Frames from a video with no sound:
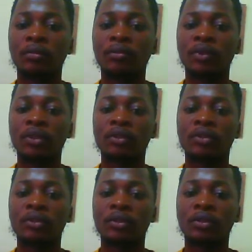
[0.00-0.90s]

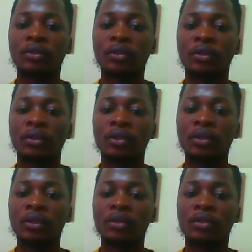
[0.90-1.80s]
because
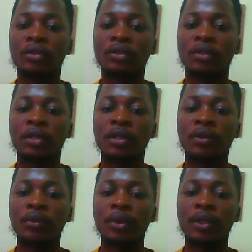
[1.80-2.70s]
this is the
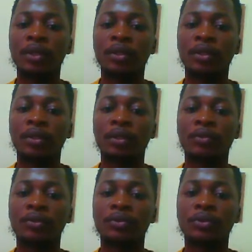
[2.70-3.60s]
area that we
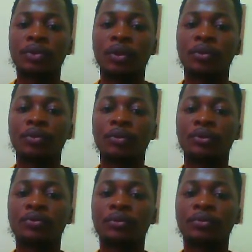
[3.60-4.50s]
took our points
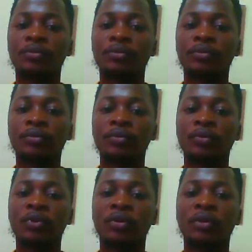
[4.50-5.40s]
from.
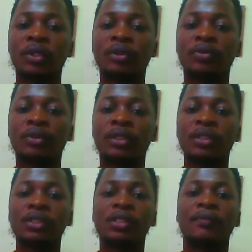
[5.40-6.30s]
So click on
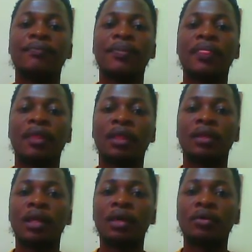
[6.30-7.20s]
this, and
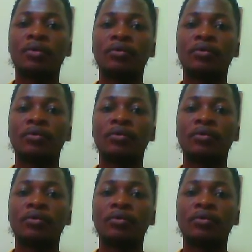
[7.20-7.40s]
now